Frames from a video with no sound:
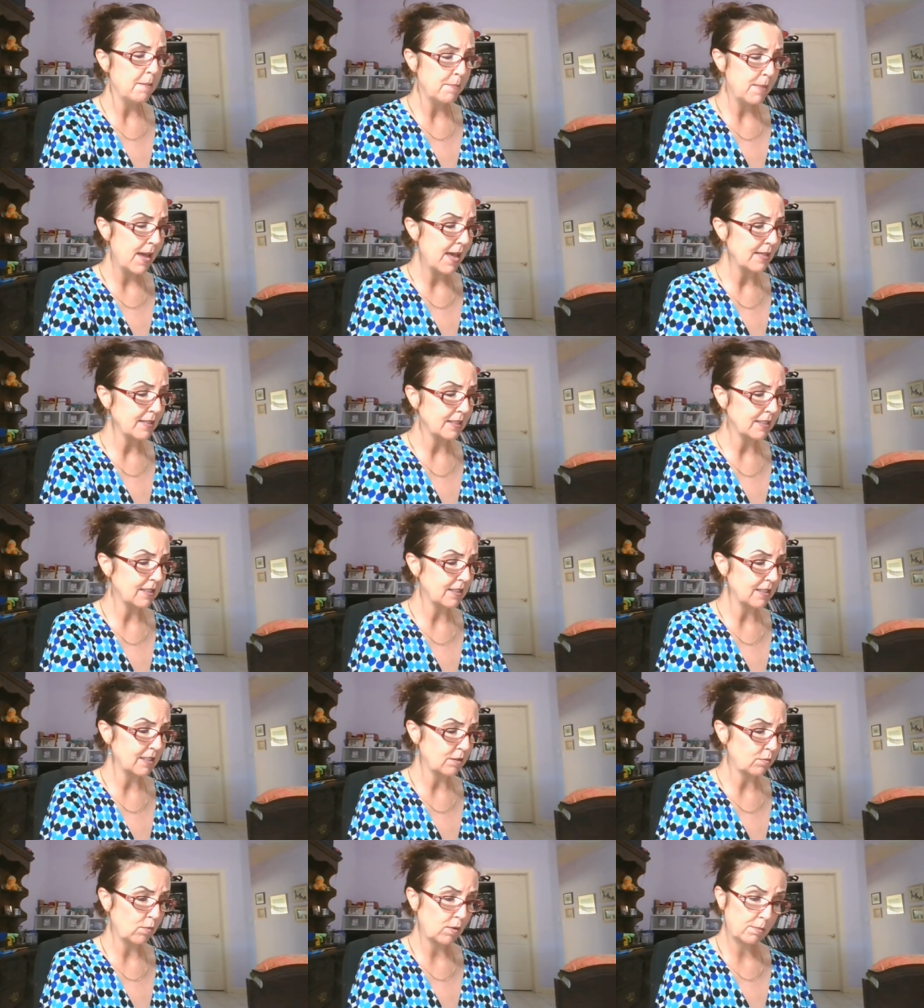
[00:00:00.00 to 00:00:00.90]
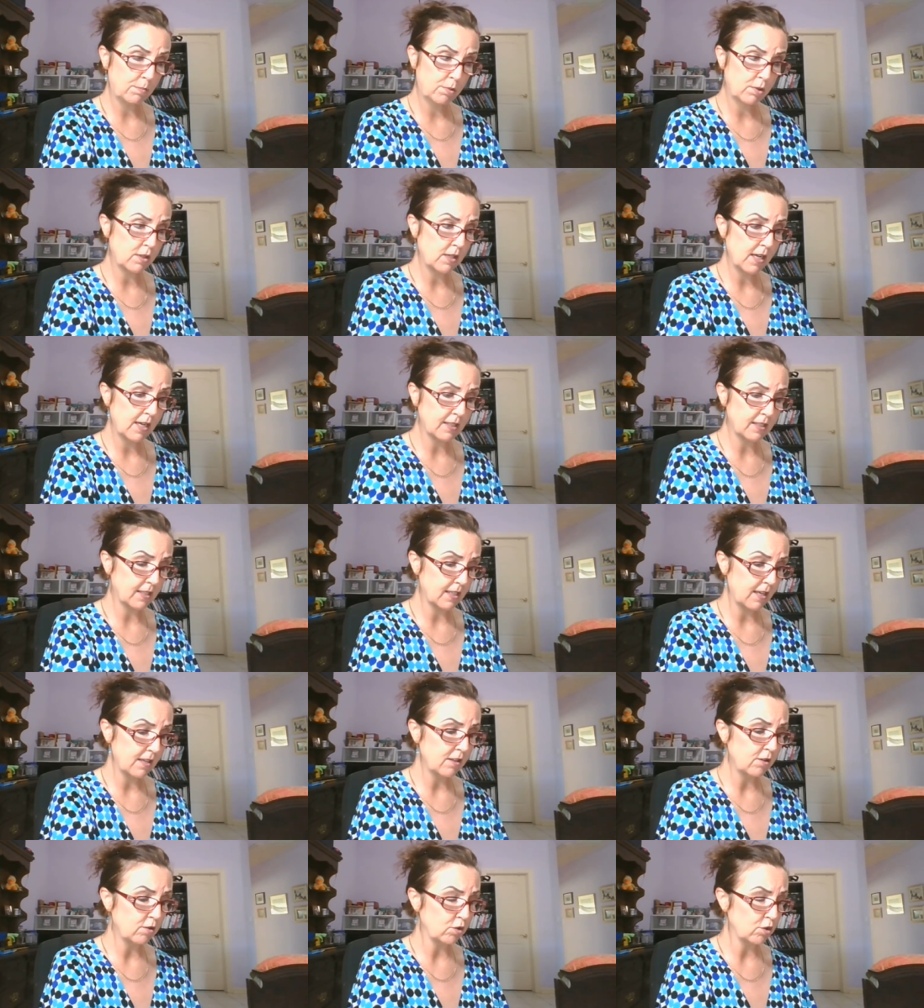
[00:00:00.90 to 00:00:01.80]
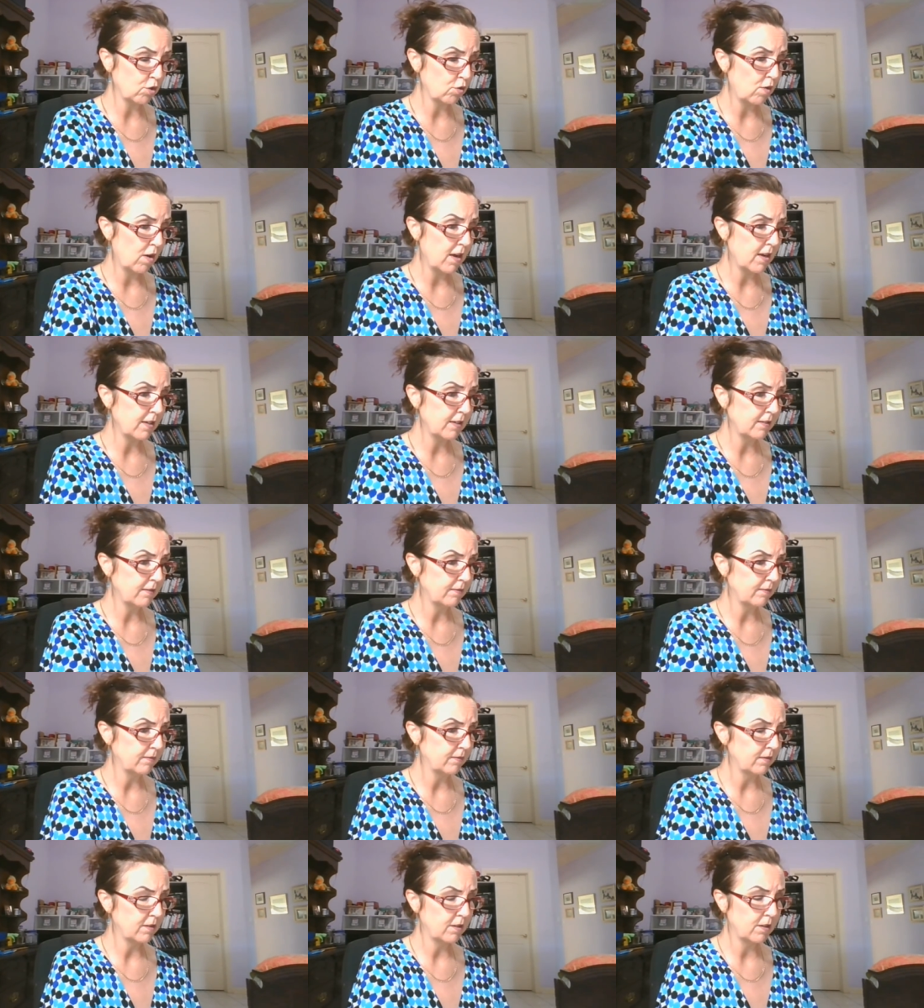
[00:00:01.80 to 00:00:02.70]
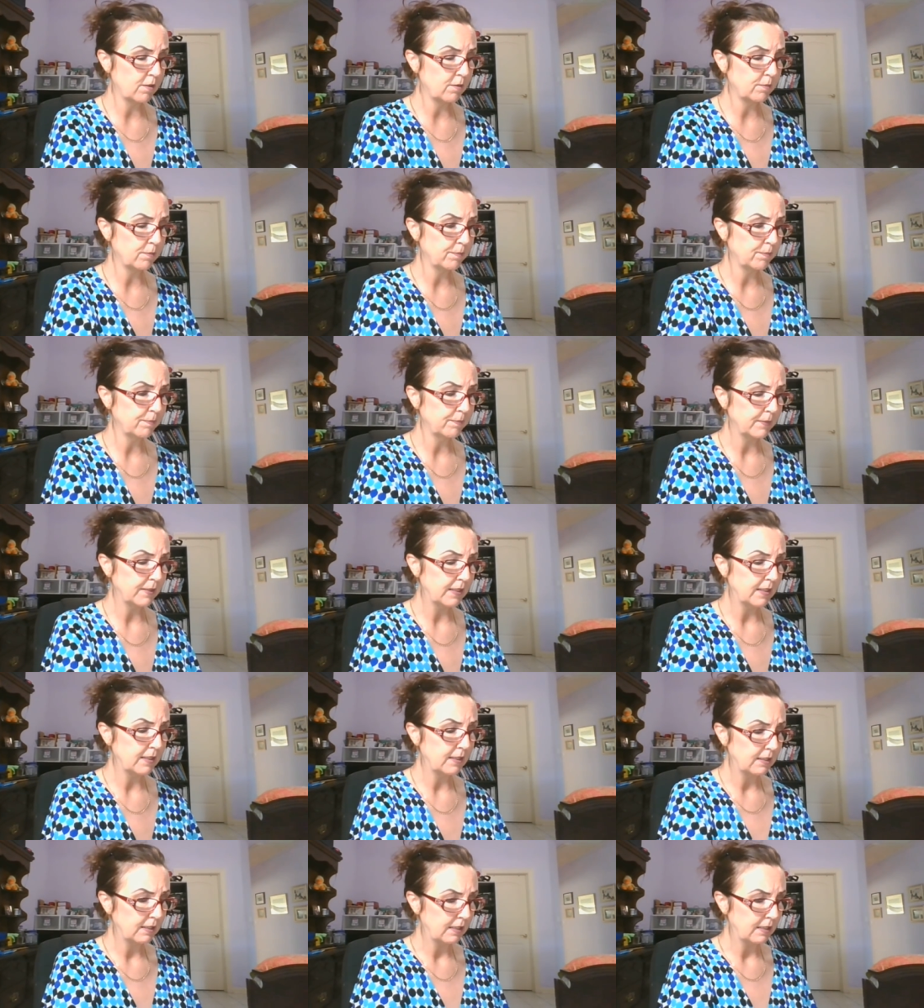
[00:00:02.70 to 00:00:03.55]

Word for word: A mask is what protects others, right? So,